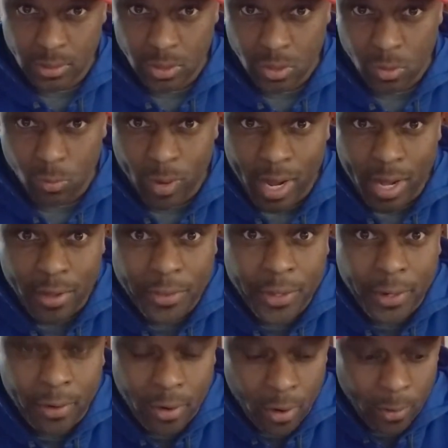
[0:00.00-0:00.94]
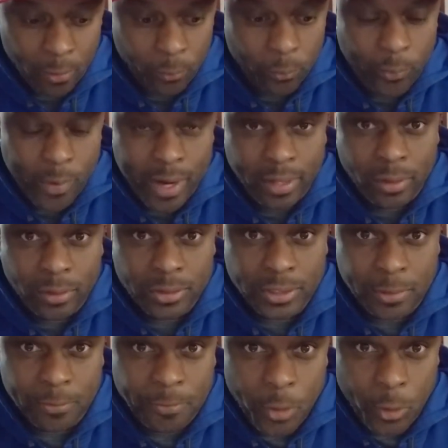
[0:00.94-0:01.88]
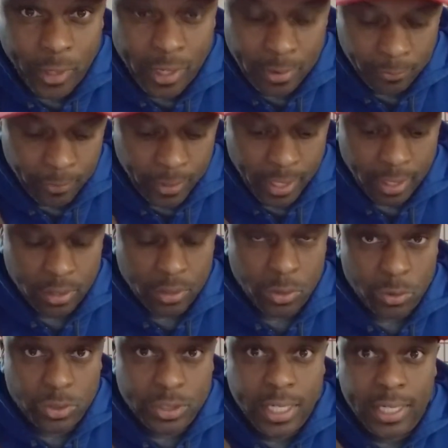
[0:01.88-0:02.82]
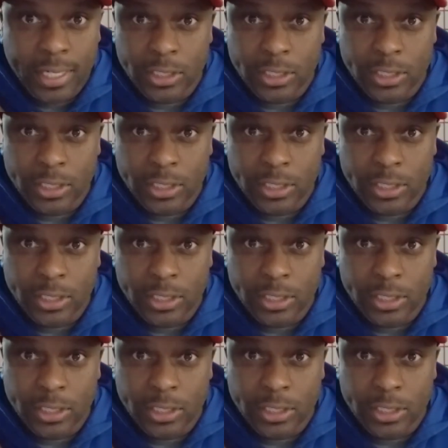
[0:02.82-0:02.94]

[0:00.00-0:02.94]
while there are regular civilian vehicles